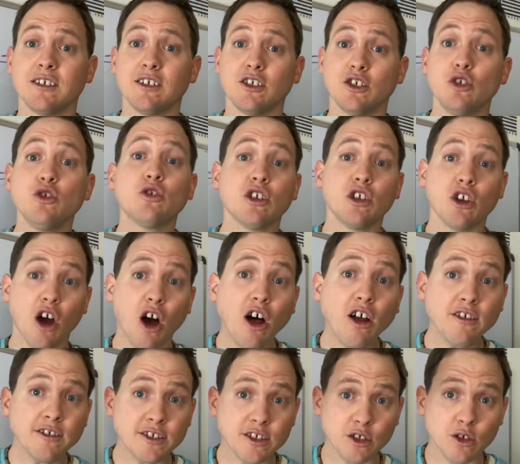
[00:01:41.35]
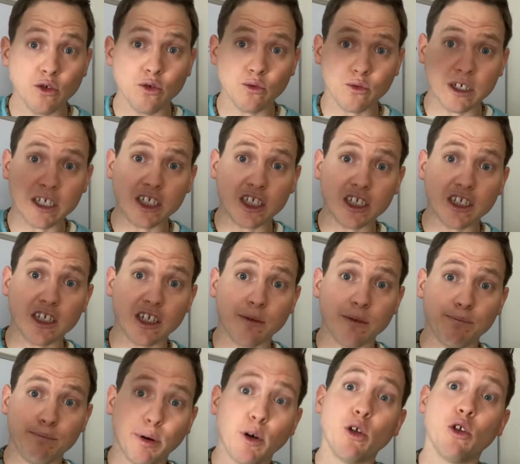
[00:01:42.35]
You can also reach in there
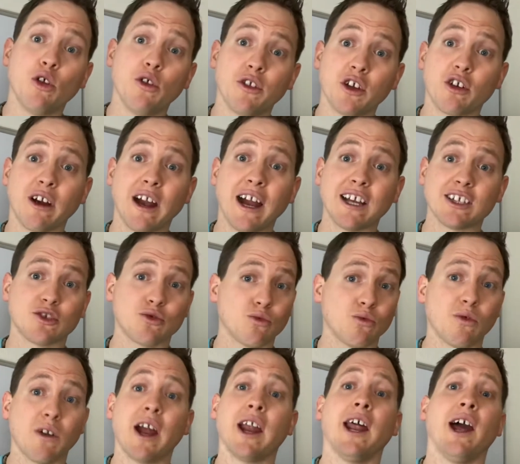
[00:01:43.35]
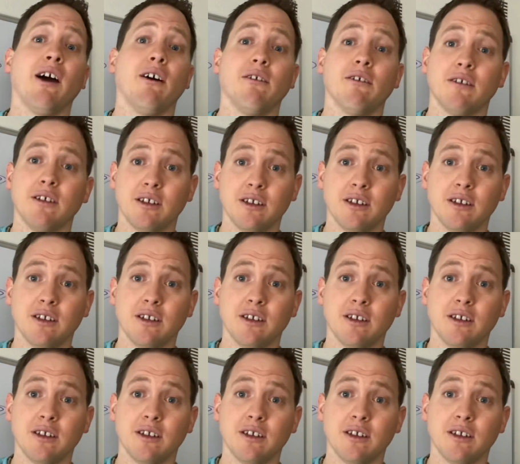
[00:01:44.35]
and pull the grass right out.